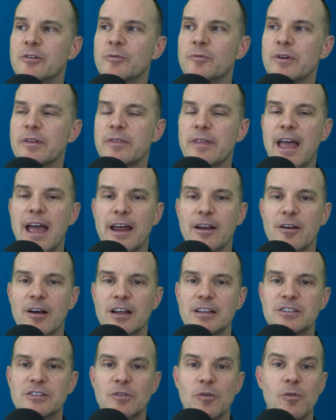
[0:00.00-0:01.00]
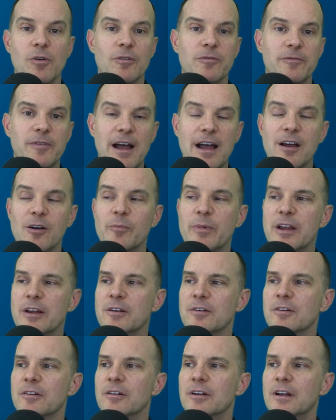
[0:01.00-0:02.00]
with add-ons or
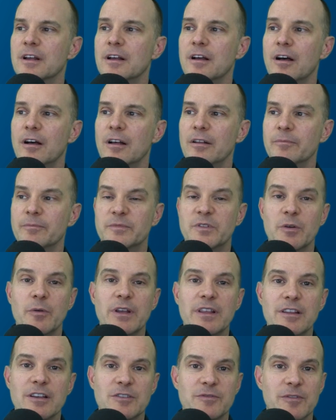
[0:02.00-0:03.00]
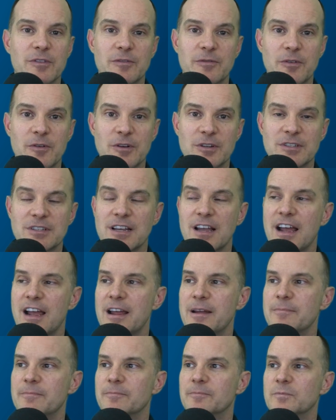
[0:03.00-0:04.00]
FileMaker, doing this for the first
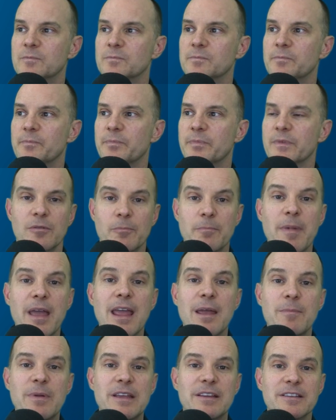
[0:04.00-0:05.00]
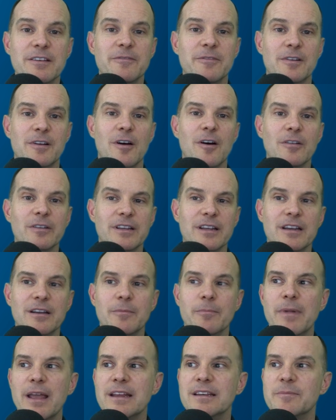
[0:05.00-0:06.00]
time may be difficult and it
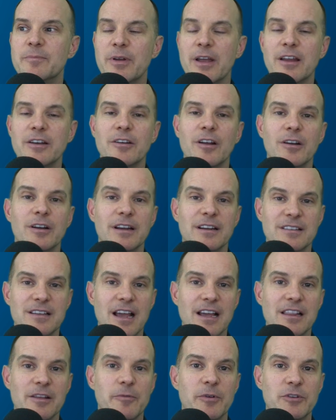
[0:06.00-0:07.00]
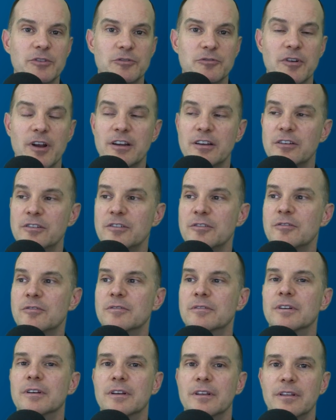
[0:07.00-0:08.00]
may depend on exactly what you're trying to
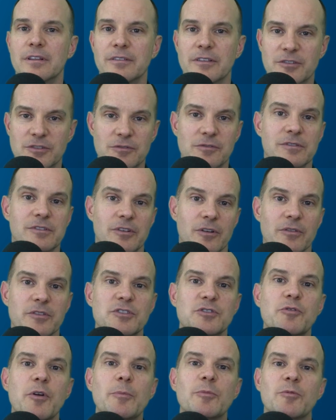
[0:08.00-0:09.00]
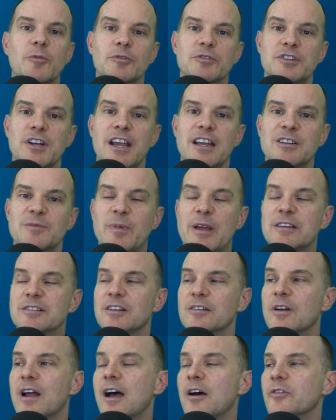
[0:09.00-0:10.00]
do. This, you know, the script will change based
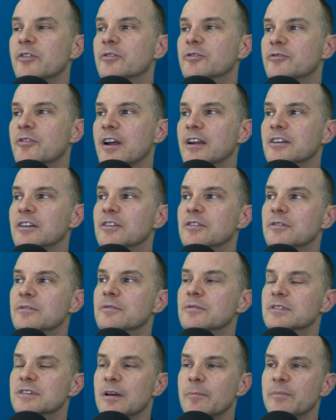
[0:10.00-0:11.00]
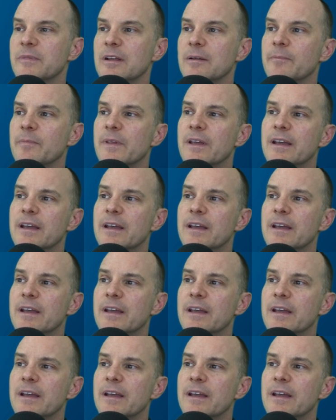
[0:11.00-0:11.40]
on how you're trying to do something.